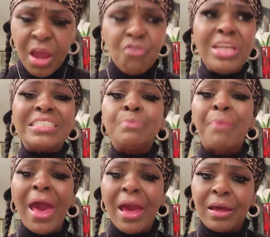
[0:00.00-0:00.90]

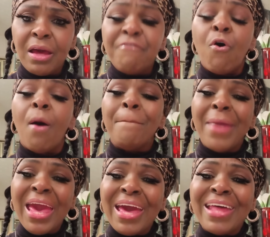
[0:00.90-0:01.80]
respect for a
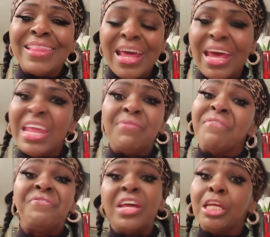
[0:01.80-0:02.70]
man that ain't
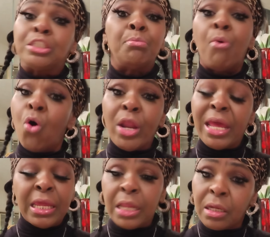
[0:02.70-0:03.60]
even finished
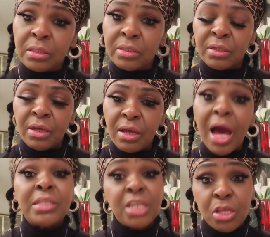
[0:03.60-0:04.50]
mourning,
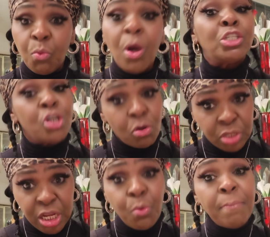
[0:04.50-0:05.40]
I tell you what, you're going
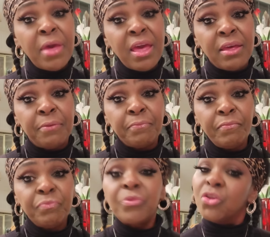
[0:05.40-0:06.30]
to deal with me.
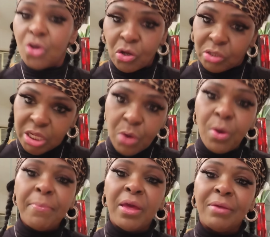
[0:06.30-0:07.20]
You're going to deal
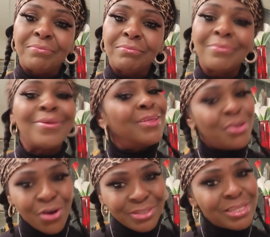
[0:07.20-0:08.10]
with me.
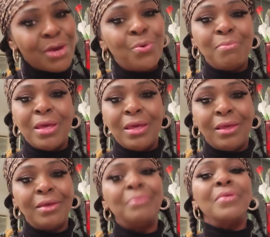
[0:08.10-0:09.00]
You're going to deal with
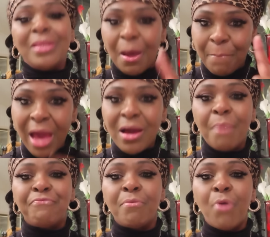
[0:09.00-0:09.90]
me. Now back
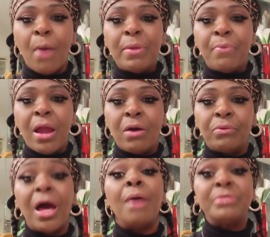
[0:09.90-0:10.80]
up from Bobby
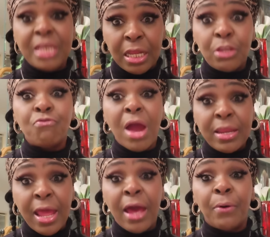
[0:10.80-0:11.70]
Brown. I'm telling you
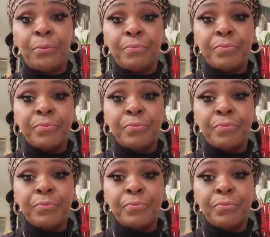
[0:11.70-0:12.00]
right now.